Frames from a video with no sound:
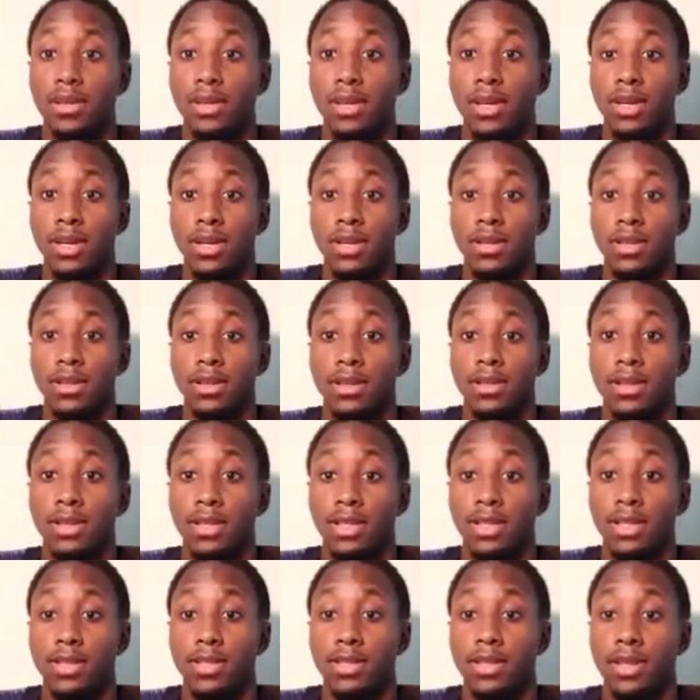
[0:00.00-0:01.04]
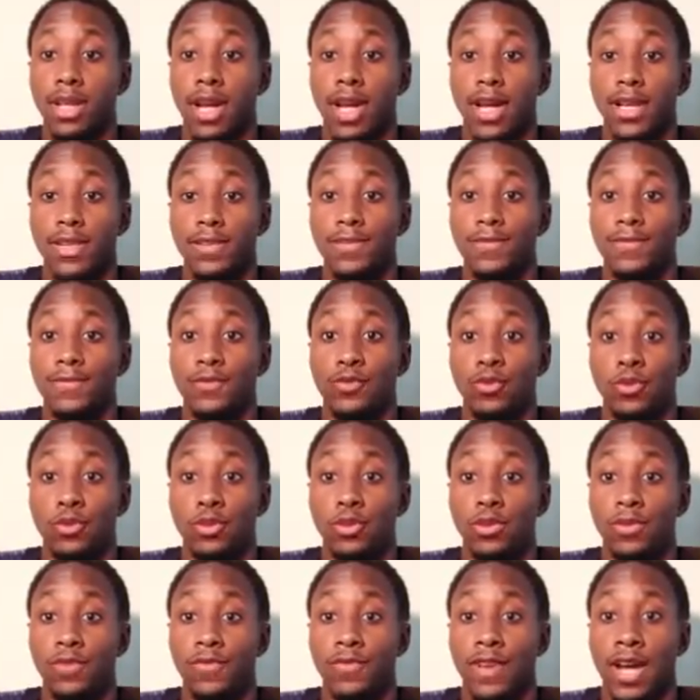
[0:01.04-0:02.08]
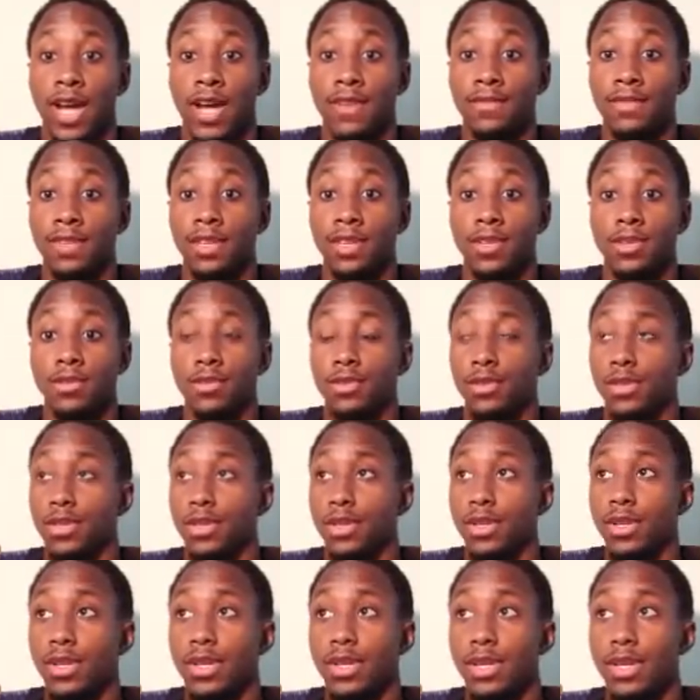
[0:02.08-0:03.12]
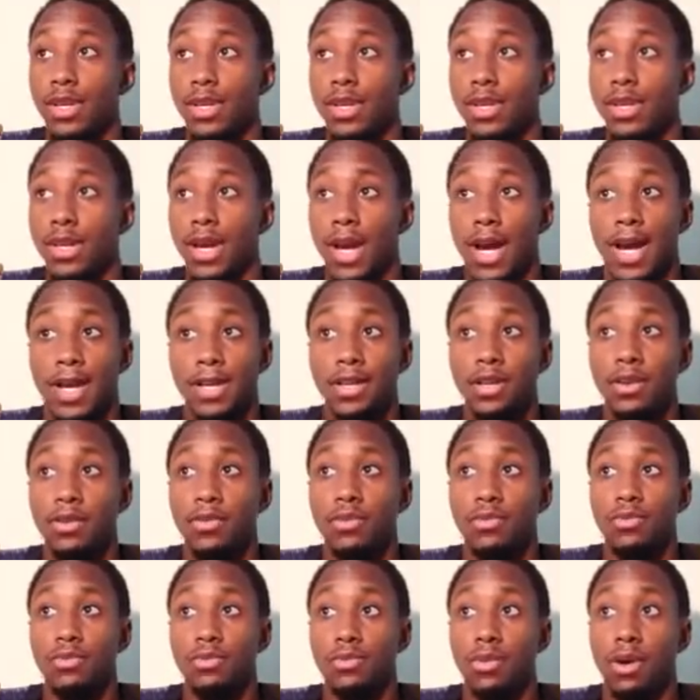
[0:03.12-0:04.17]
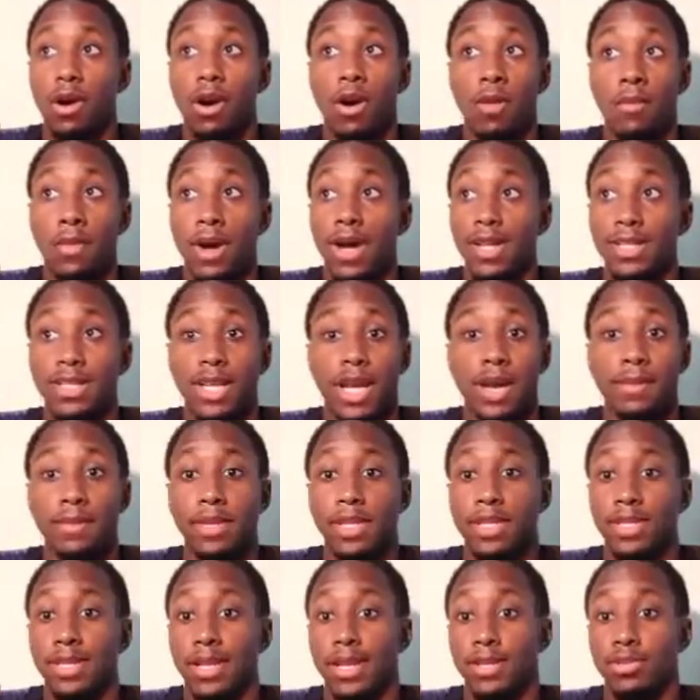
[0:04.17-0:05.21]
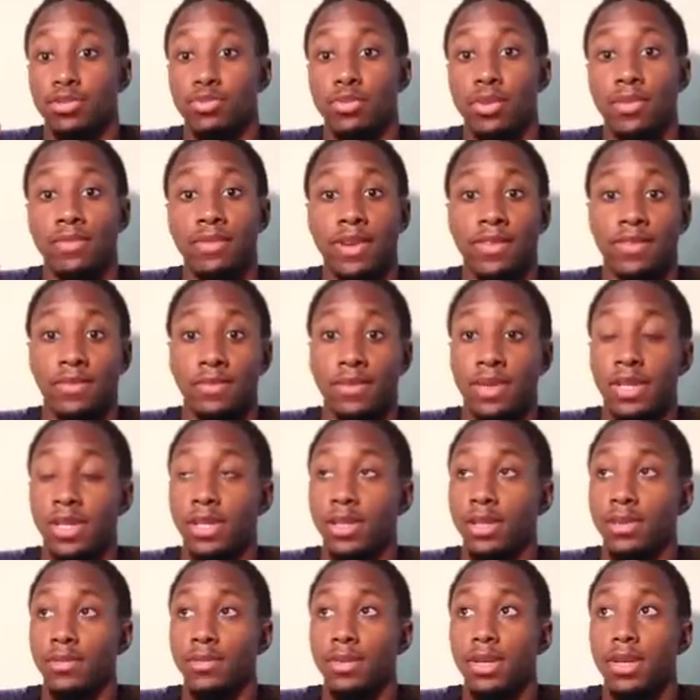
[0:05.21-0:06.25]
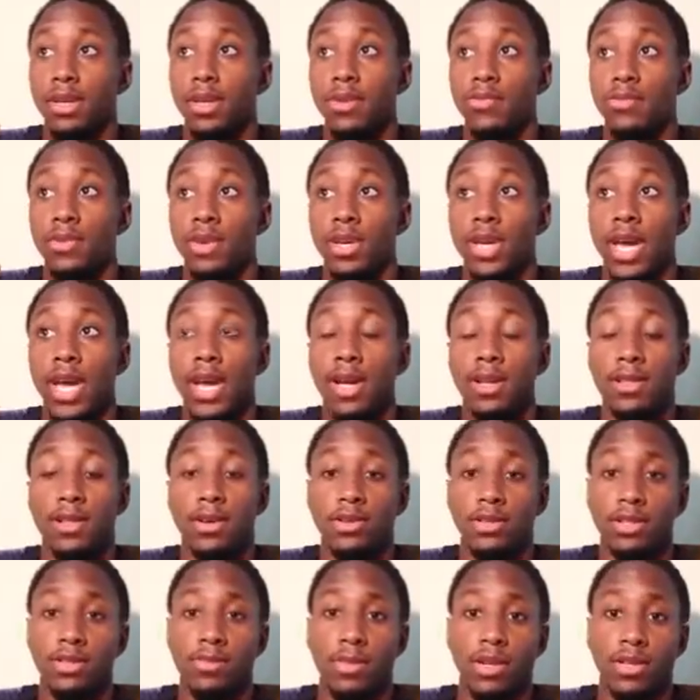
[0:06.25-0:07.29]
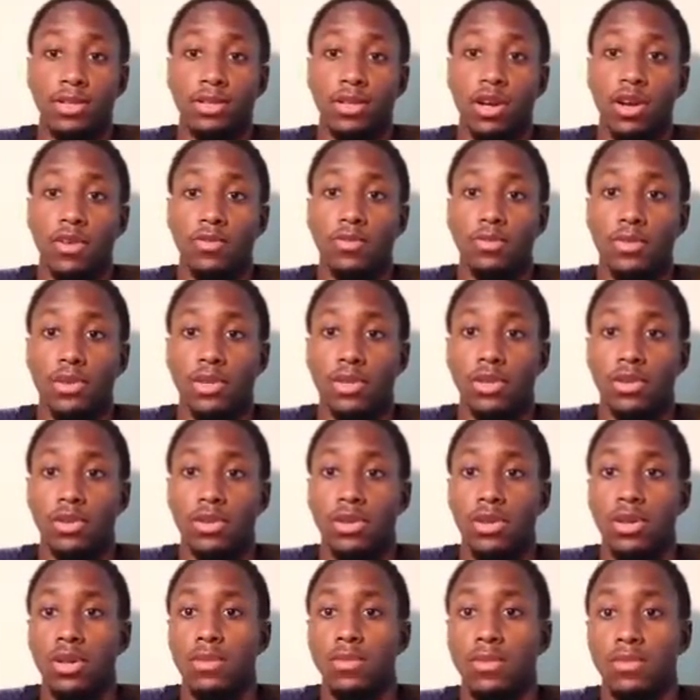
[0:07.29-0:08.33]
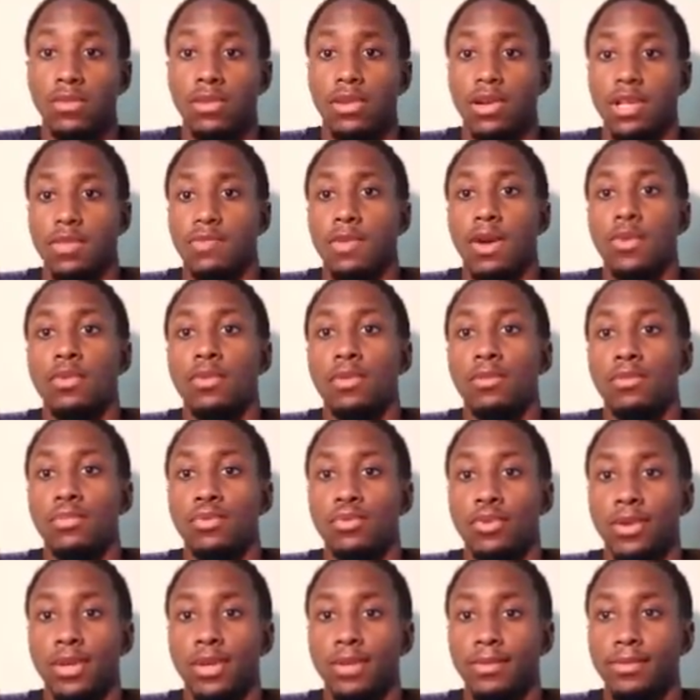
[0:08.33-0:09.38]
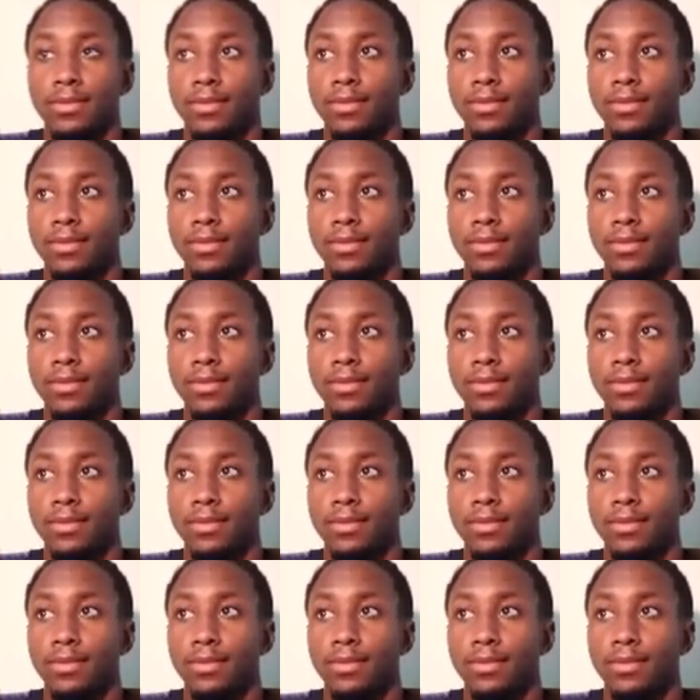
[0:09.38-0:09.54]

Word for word: in at least the last four to five years. I know all my time in Nease high school we've never beaten them. We came close in my sophomore year, we lost by one point.